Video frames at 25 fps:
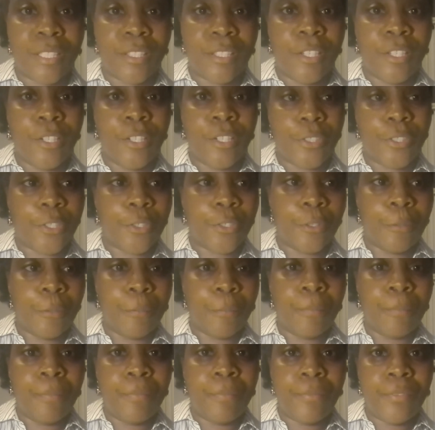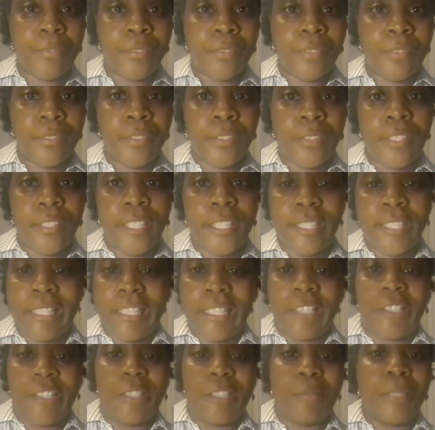long-term that
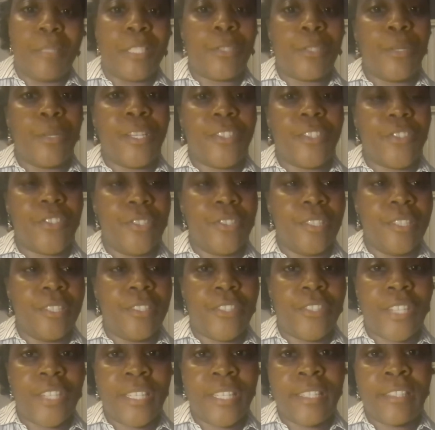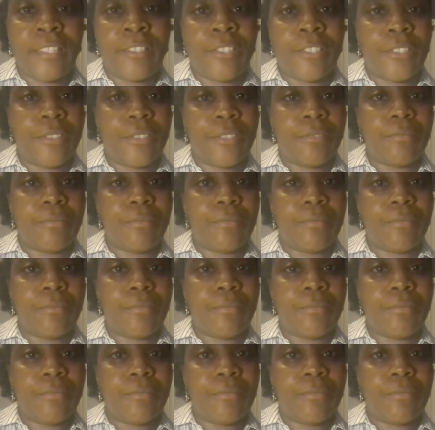needs to be questioned and changed.